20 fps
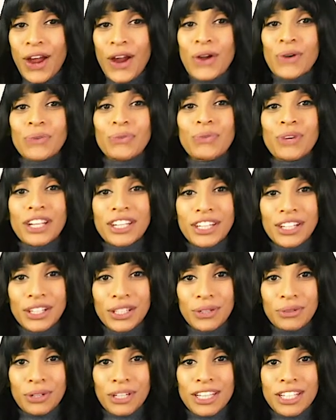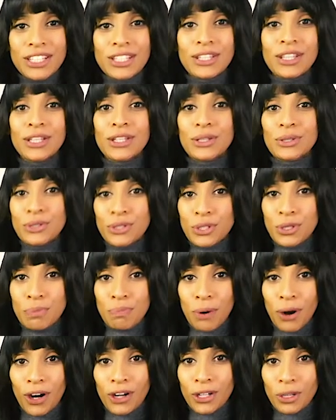Read and agree to the YouTube
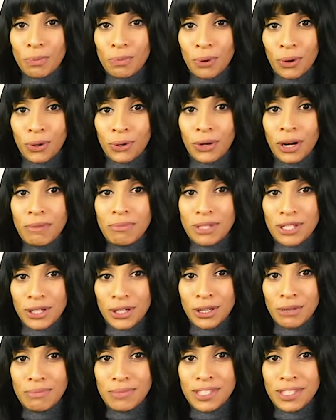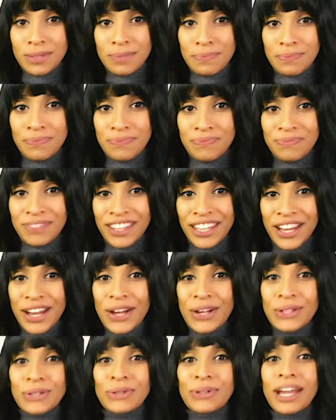Partner Program terms.
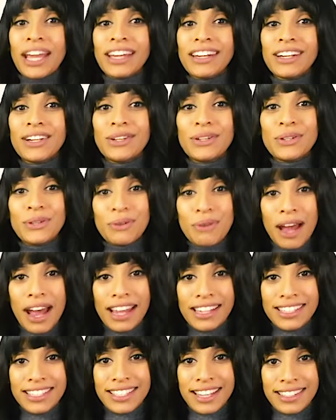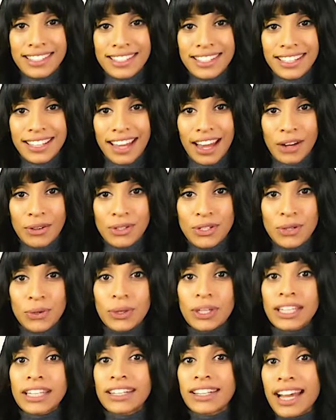Create a new AdSense account or
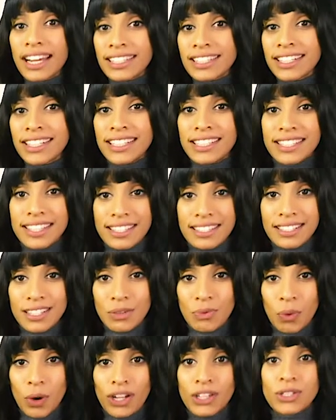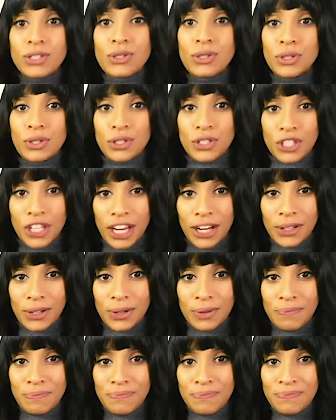connect an existing one to your channel.